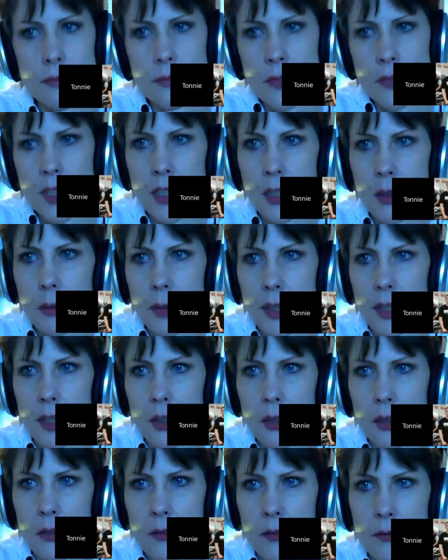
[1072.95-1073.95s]
There we go.
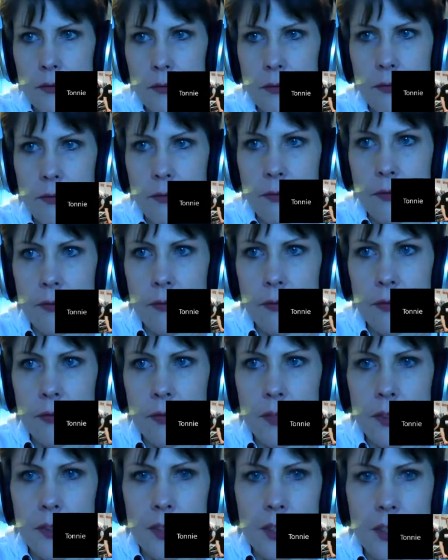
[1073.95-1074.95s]
I
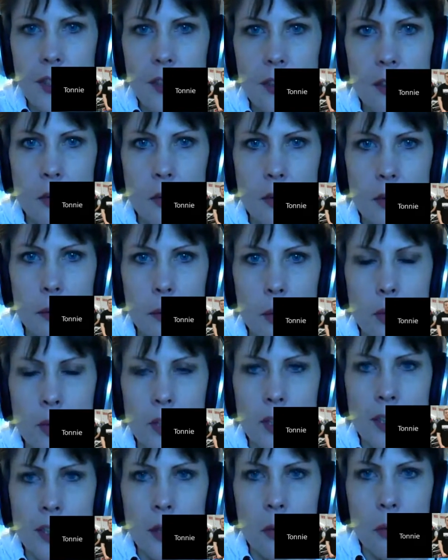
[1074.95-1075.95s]
don't know what the
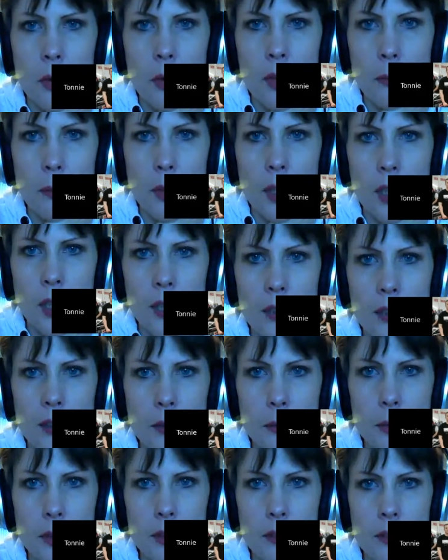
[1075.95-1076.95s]
point of that one plot
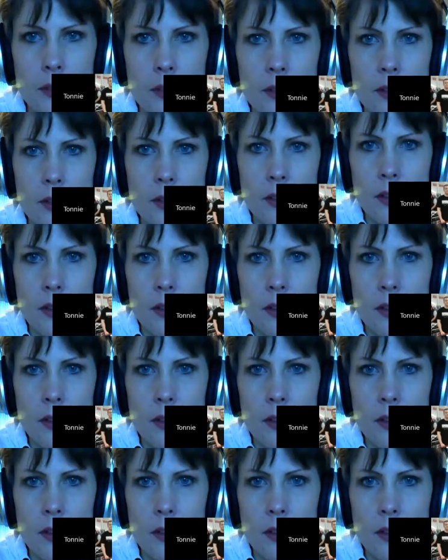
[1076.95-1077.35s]
is.